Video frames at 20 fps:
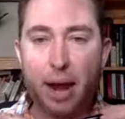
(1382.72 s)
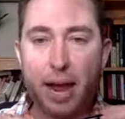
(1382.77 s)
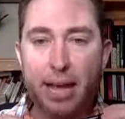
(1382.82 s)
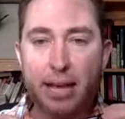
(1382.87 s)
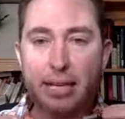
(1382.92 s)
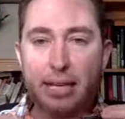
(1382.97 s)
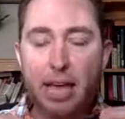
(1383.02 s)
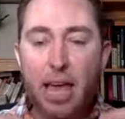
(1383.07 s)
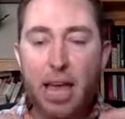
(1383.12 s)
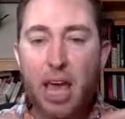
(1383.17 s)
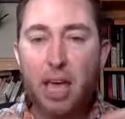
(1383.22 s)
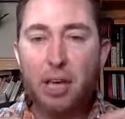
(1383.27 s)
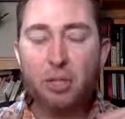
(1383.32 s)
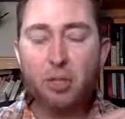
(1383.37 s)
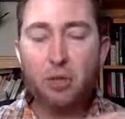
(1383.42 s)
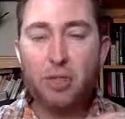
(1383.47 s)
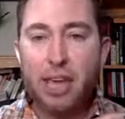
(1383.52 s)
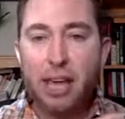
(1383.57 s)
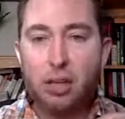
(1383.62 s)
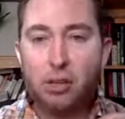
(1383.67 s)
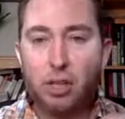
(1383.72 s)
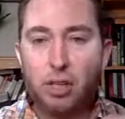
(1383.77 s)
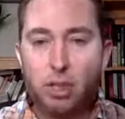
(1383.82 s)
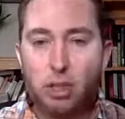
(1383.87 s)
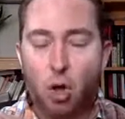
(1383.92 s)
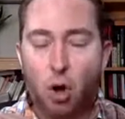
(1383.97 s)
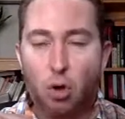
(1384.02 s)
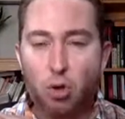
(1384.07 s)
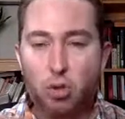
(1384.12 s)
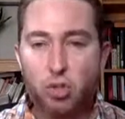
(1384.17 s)
right? So the English
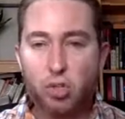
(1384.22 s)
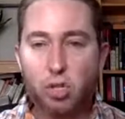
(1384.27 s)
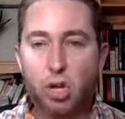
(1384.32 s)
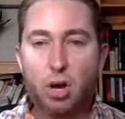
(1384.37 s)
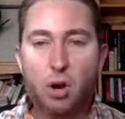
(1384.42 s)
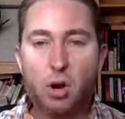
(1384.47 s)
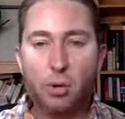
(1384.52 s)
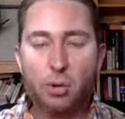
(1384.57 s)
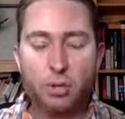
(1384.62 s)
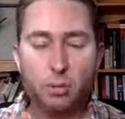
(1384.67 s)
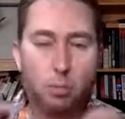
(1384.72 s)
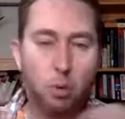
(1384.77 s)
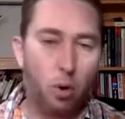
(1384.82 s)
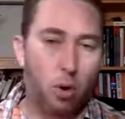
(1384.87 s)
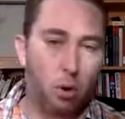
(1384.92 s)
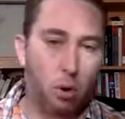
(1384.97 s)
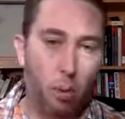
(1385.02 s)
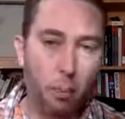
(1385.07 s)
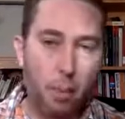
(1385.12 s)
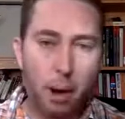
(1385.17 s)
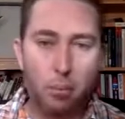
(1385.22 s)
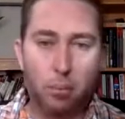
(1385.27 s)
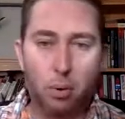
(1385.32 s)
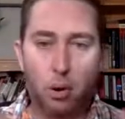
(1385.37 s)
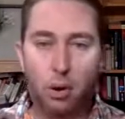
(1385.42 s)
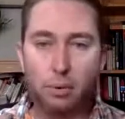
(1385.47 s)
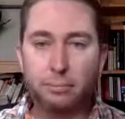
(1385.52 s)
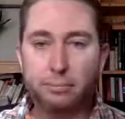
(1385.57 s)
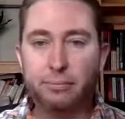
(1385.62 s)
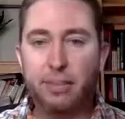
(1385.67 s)
also, it's important to
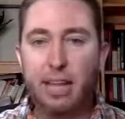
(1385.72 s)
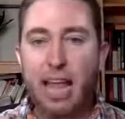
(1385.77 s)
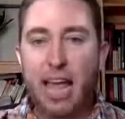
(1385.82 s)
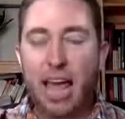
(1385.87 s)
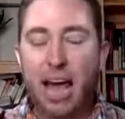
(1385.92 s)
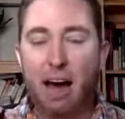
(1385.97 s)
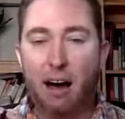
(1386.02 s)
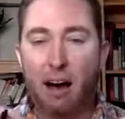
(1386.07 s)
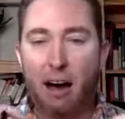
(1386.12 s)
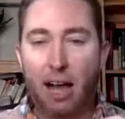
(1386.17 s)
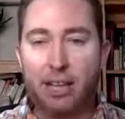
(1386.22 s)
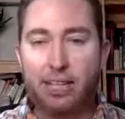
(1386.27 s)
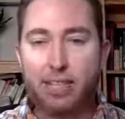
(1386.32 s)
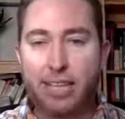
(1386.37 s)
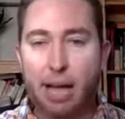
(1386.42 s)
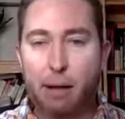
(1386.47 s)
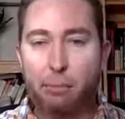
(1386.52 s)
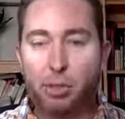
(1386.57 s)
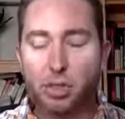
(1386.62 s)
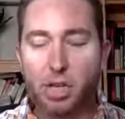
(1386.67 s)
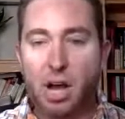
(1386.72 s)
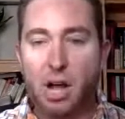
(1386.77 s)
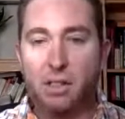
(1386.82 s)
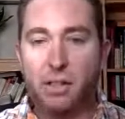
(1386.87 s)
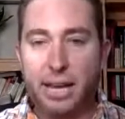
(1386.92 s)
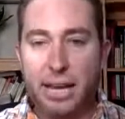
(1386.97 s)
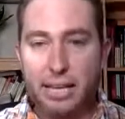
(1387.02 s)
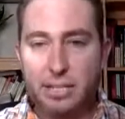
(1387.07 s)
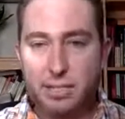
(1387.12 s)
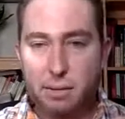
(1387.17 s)
remember, established
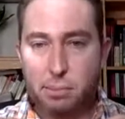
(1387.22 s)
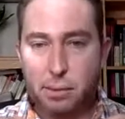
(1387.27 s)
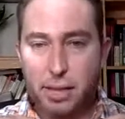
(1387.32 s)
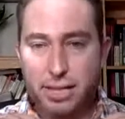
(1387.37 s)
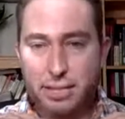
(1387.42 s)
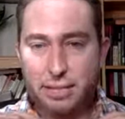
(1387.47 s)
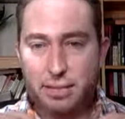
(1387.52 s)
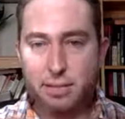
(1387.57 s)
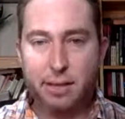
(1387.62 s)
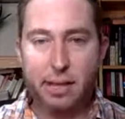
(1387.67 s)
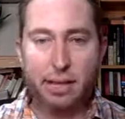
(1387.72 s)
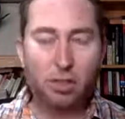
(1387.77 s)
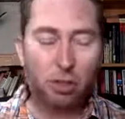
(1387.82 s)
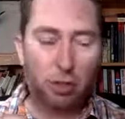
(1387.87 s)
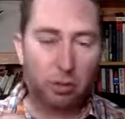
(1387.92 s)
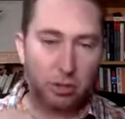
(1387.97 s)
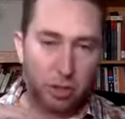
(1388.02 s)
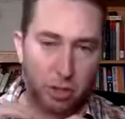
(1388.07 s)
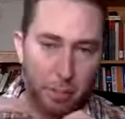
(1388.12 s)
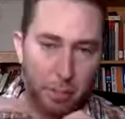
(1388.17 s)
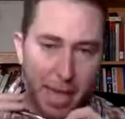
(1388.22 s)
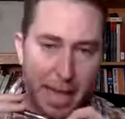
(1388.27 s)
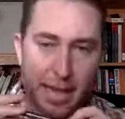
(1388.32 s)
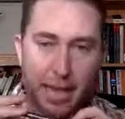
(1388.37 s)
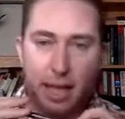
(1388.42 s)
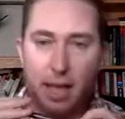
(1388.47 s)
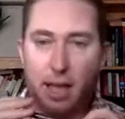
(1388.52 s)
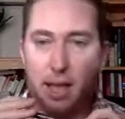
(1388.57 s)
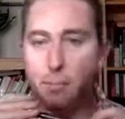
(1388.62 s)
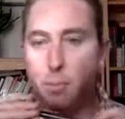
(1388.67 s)
colonies in places like
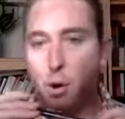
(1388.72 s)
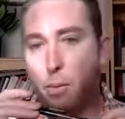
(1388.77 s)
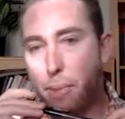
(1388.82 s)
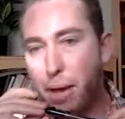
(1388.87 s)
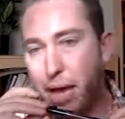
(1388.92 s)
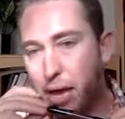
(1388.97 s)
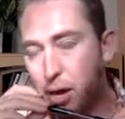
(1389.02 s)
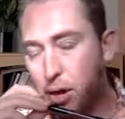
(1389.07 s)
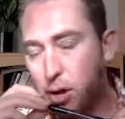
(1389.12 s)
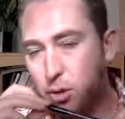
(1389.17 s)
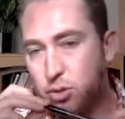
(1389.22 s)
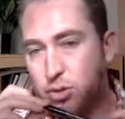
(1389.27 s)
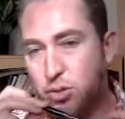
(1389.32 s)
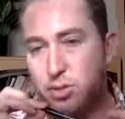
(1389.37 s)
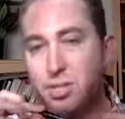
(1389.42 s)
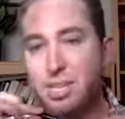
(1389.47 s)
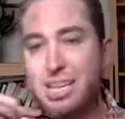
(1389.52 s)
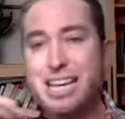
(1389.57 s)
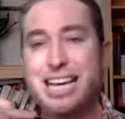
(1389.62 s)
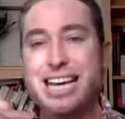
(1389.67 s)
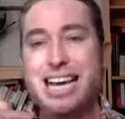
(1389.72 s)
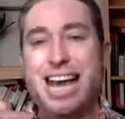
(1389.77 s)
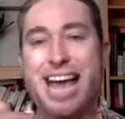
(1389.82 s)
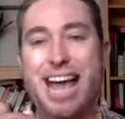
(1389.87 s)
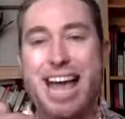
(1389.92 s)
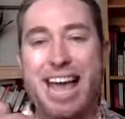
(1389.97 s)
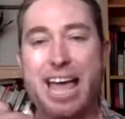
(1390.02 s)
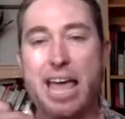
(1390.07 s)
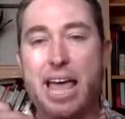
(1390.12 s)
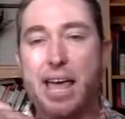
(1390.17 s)
Jamaica and Barbados.
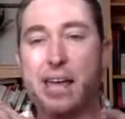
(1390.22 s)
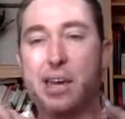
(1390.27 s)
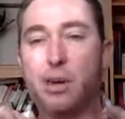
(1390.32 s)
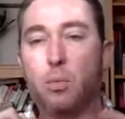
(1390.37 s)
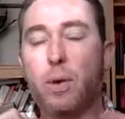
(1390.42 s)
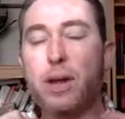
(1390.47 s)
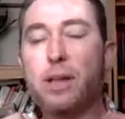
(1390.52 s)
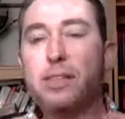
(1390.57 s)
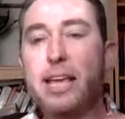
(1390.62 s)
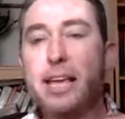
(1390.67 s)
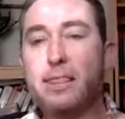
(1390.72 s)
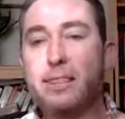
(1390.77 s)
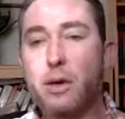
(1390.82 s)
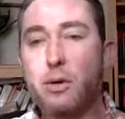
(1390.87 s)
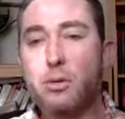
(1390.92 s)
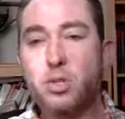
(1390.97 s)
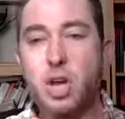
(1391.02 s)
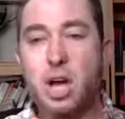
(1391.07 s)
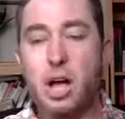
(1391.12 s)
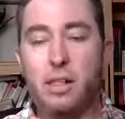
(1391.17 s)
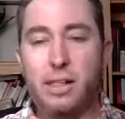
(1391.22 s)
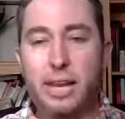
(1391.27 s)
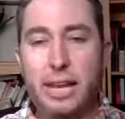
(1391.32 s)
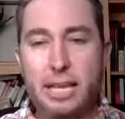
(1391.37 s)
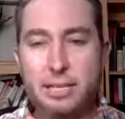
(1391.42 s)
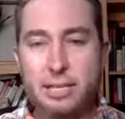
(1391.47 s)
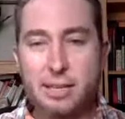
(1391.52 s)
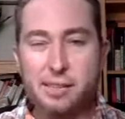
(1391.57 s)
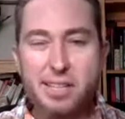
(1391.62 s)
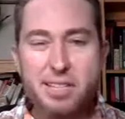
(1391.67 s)
And really those
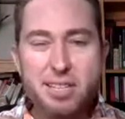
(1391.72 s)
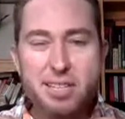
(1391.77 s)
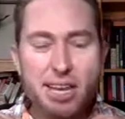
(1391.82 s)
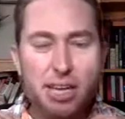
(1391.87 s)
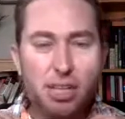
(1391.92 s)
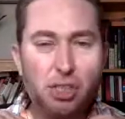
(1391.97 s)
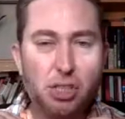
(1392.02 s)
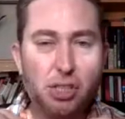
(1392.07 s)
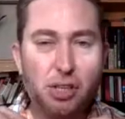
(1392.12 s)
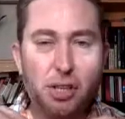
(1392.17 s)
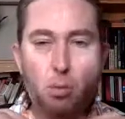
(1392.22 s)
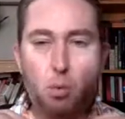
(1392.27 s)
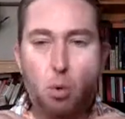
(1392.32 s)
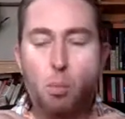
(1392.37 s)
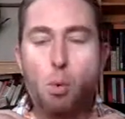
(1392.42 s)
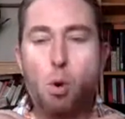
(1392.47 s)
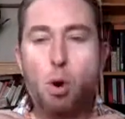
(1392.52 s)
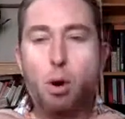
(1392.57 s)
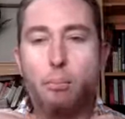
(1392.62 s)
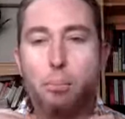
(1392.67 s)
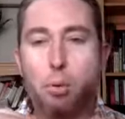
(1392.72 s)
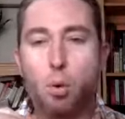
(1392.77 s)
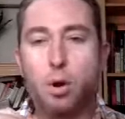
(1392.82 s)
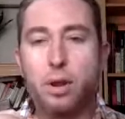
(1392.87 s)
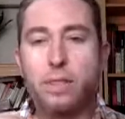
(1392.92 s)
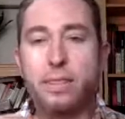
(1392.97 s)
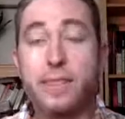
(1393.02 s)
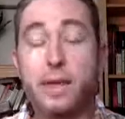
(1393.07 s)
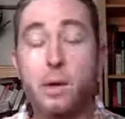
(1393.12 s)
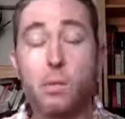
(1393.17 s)
colonies, at least initially, were more
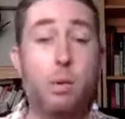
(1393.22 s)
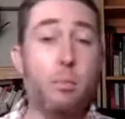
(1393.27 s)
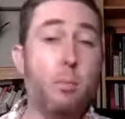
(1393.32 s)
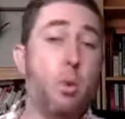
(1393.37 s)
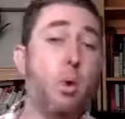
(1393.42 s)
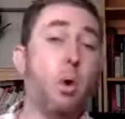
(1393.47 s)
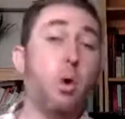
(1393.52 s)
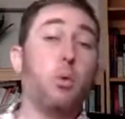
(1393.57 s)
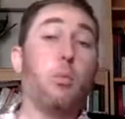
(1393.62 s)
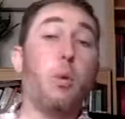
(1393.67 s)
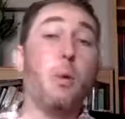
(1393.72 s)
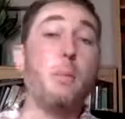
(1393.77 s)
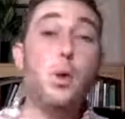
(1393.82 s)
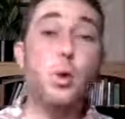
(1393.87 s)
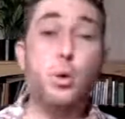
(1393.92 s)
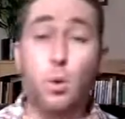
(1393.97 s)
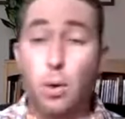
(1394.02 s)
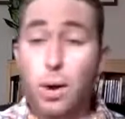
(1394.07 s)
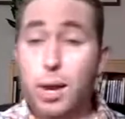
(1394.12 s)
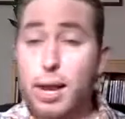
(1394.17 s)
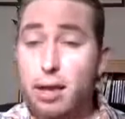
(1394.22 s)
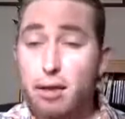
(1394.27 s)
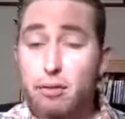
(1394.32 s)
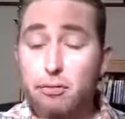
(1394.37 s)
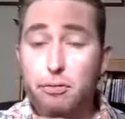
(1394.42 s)
important. They were more remunerative,